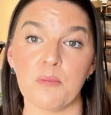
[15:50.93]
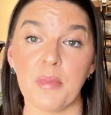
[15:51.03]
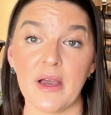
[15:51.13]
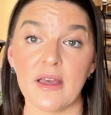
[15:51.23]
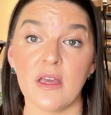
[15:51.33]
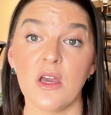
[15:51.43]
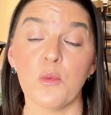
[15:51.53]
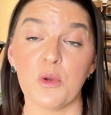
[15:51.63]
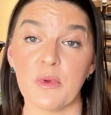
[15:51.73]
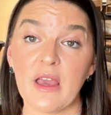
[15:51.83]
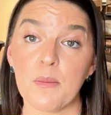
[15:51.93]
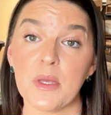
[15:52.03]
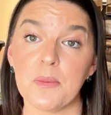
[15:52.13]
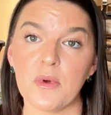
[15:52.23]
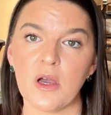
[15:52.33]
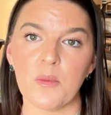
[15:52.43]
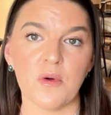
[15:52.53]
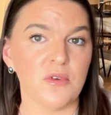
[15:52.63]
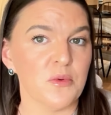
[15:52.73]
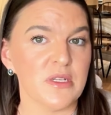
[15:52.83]
But when we have people come
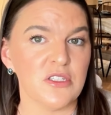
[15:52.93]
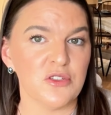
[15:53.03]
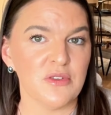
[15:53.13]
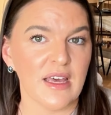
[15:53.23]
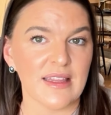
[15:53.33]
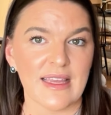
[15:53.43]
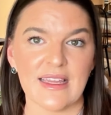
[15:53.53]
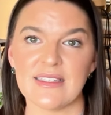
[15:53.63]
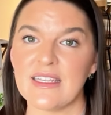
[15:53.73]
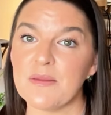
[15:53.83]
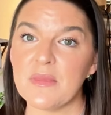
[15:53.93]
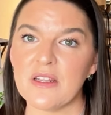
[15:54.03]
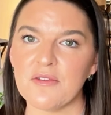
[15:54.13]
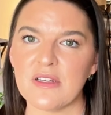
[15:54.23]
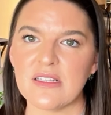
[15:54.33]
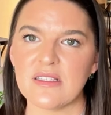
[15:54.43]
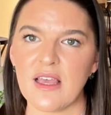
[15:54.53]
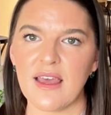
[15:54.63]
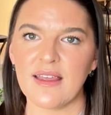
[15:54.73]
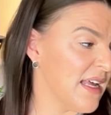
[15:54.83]
over, we do that like 10-minute
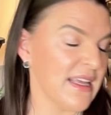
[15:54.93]
reset,